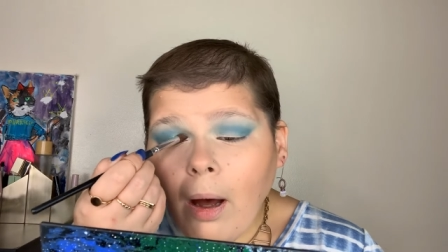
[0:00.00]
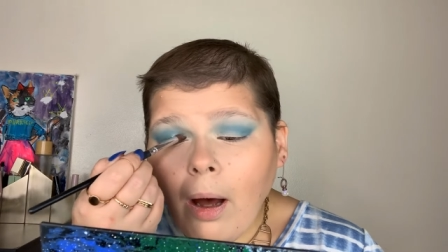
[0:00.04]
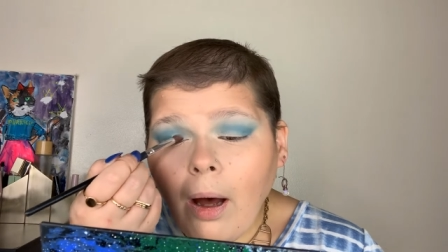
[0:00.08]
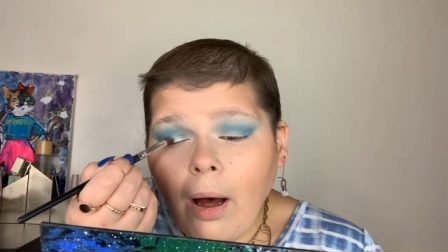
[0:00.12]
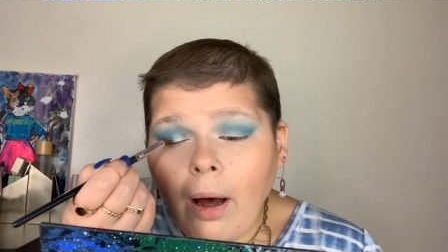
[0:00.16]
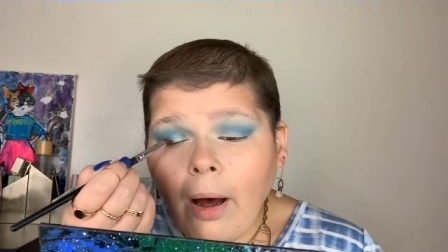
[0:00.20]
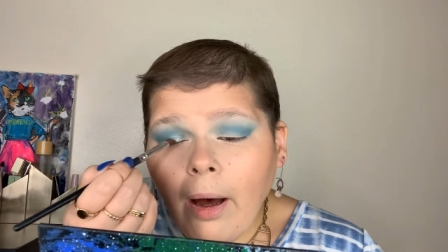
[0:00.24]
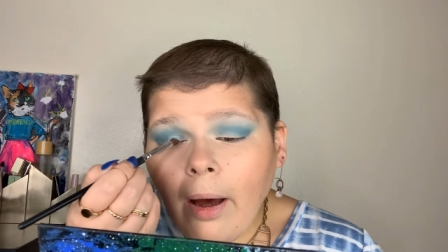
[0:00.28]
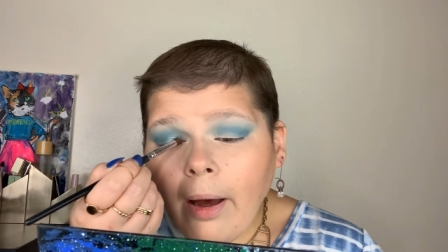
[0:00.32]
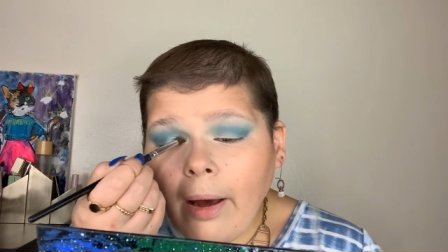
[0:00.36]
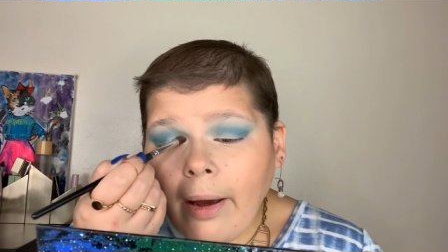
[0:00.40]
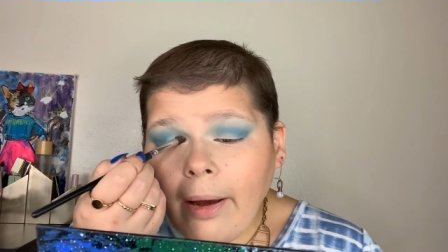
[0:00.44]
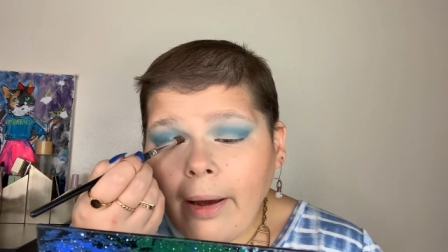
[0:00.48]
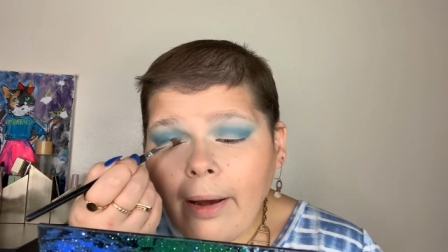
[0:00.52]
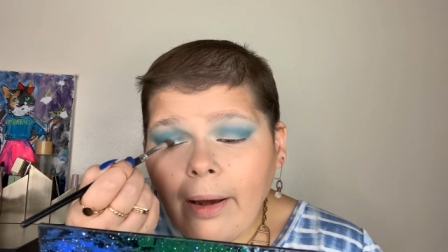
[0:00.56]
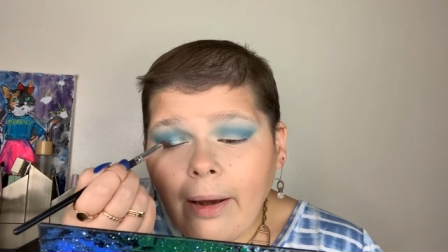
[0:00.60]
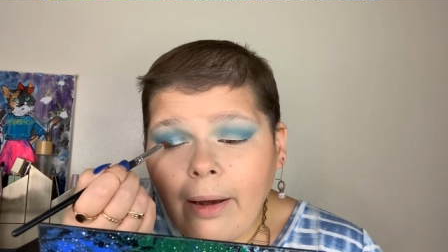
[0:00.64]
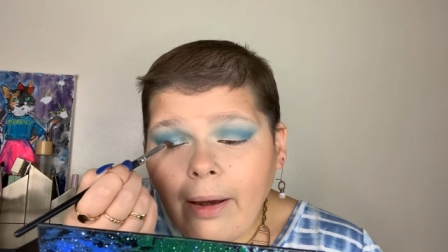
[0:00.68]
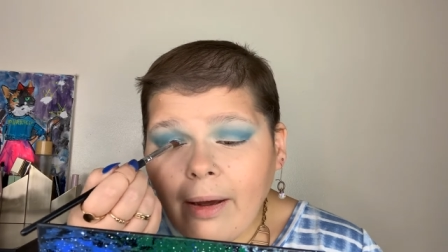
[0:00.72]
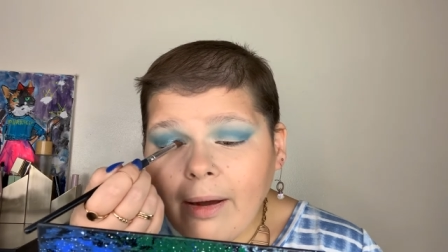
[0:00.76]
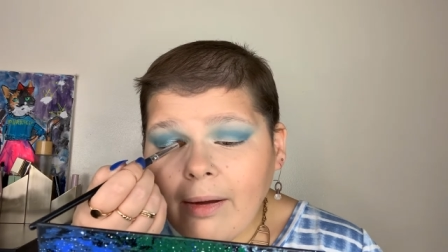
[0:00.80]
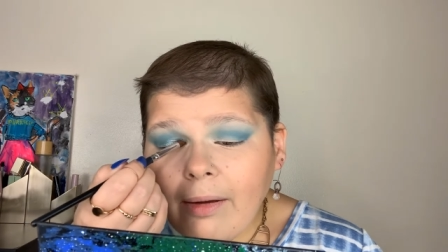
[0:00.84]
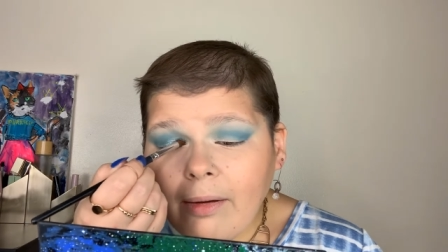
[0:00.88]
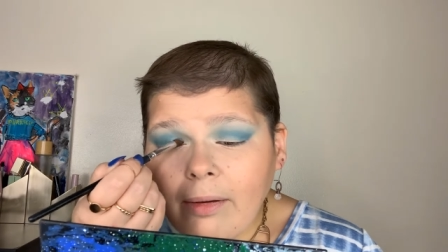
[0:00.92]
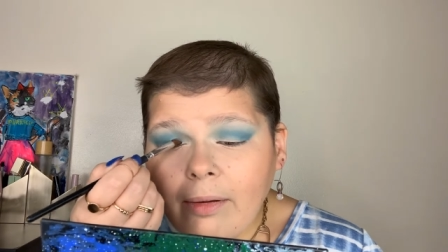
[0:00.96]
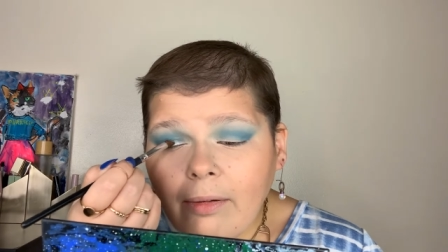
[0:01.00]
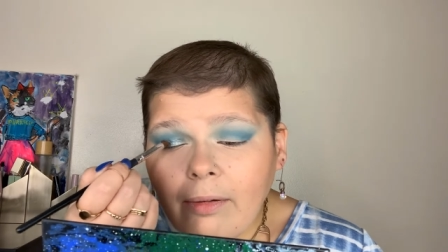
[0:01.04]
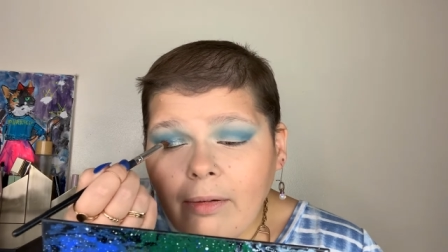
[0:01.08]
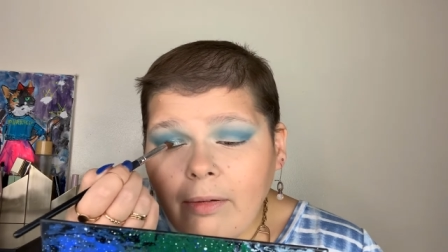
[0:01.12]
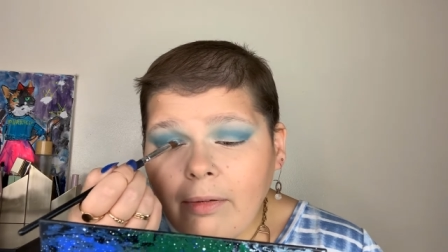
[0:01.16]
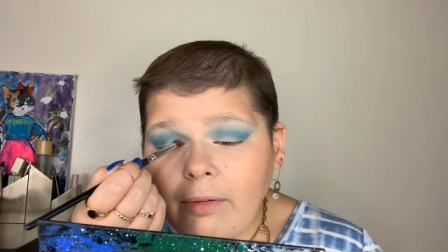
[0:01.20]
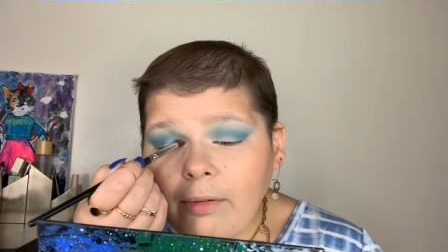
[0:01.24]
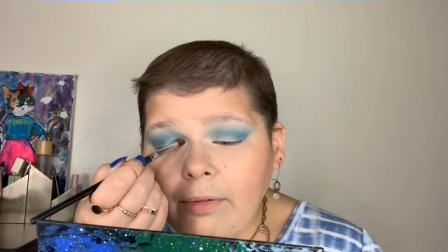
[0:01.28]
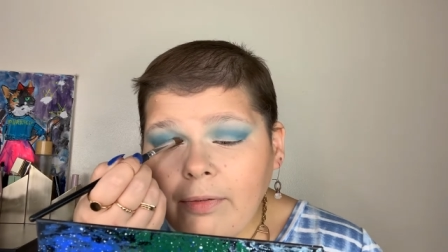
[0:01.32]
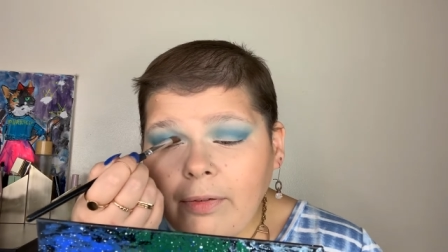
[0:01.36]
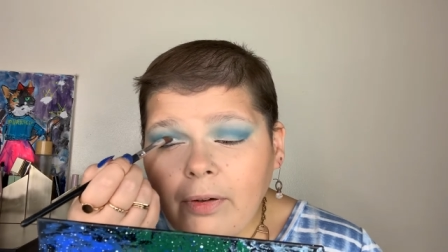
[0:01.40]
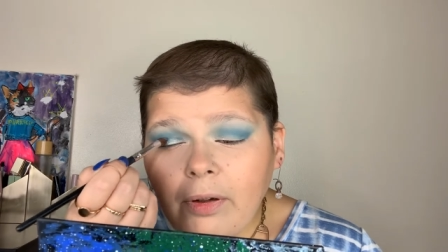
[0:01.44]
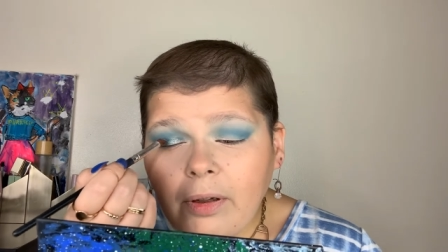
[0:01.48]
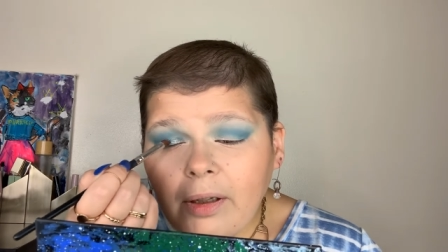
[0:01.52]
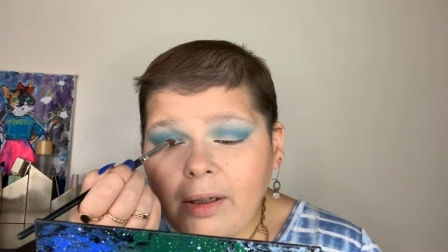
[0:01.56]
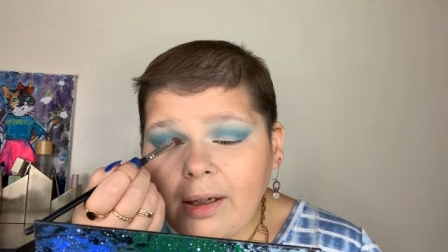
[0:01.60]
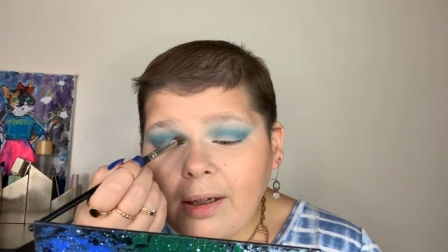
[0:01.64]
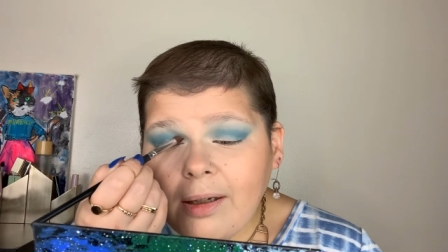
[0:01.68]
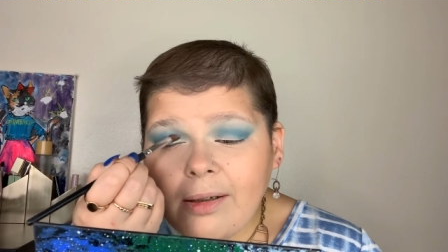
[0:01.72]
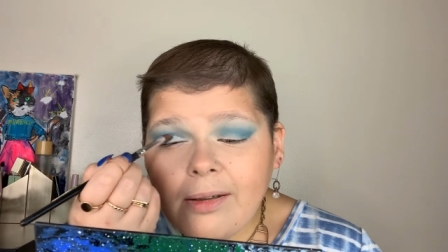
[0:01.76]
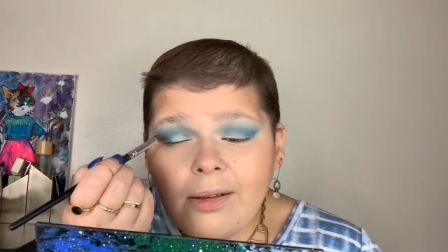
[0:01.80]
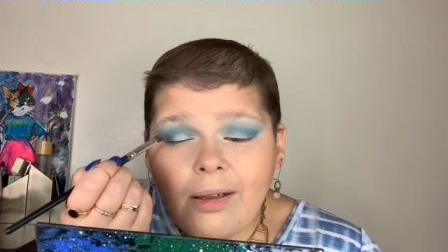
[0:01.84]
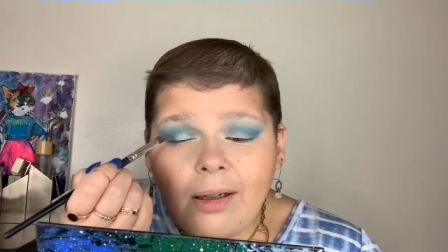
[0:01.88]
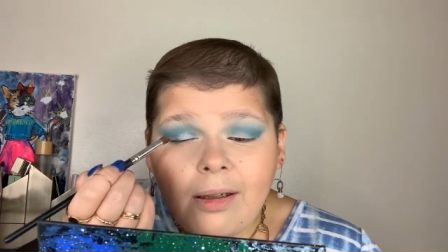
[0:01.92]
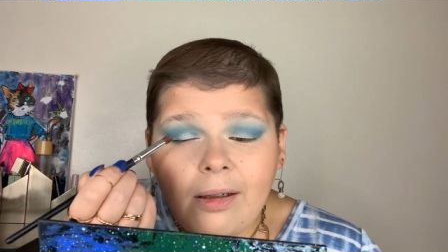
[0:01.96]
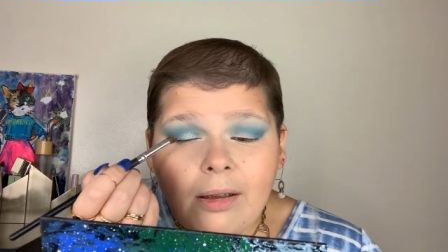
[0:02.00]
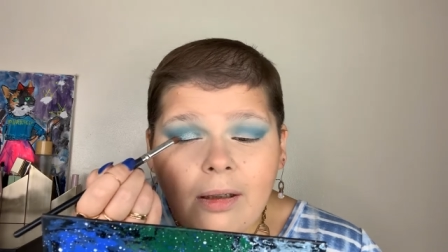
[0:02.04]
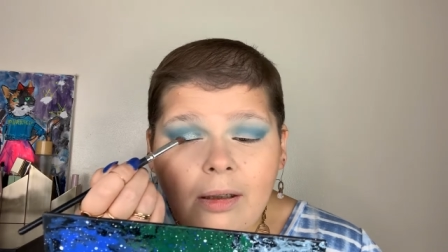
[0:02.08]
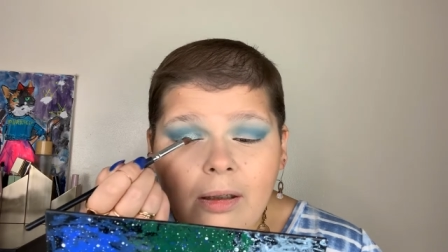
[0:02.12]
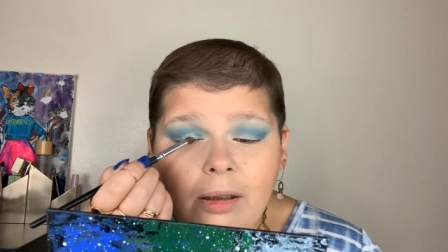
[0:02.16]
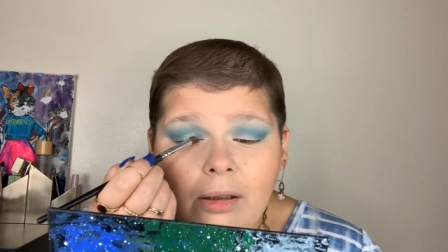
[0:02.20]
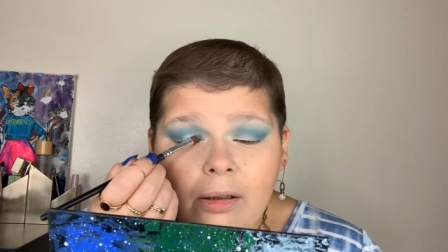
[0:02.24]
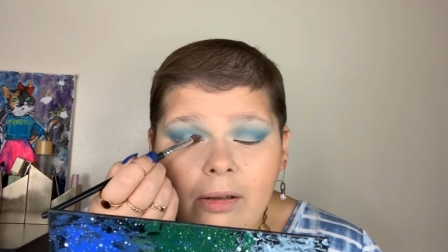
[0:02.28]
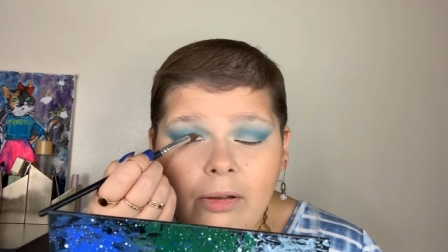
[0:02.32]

I fully intended